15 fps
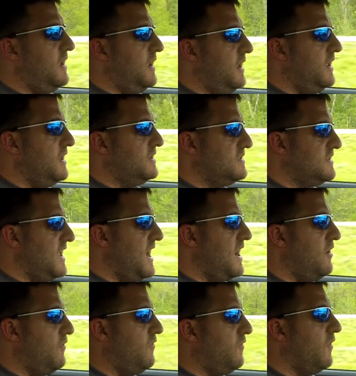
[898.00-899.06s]
it is
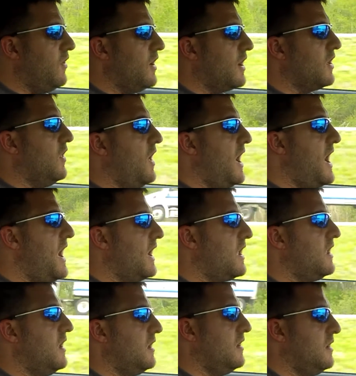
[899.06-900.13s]
now 4 o'clock.
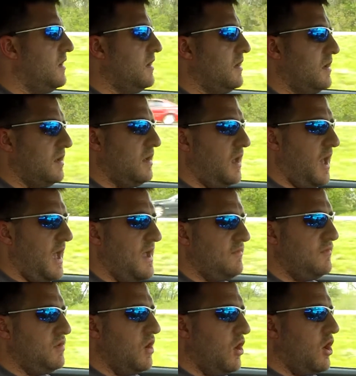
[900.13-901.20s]
I
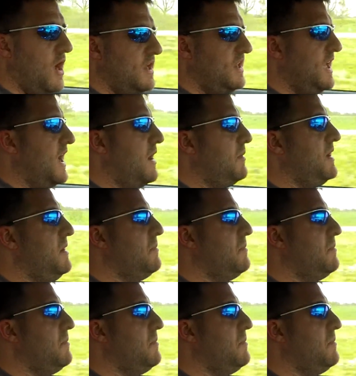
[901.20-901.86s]
have no idea how many